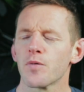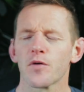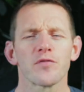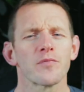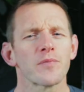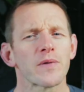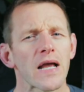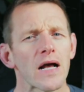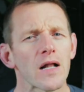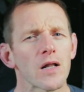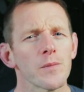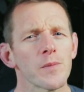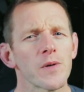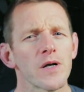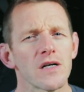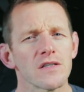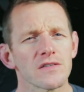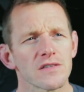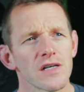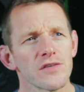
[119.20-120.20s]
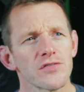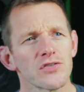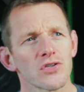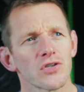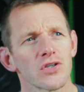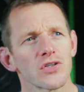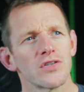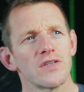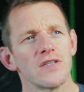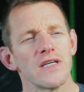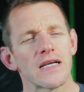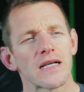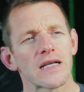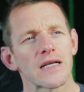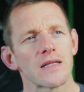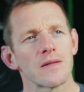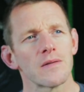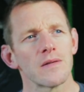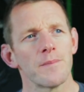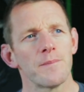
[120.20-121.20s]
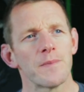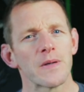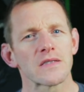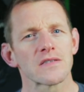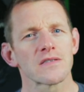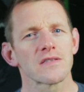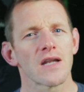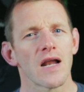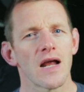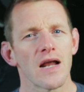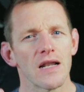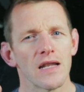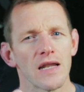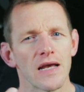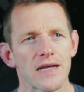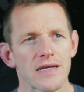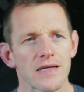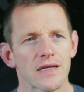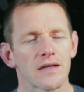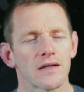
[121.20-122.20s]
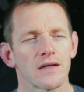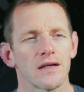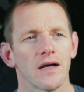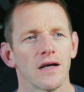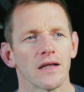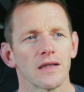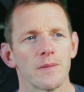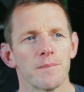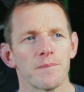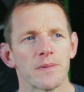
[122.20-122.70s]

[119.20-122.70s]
But from kettlebells, I've sort of taken the bits that I like and the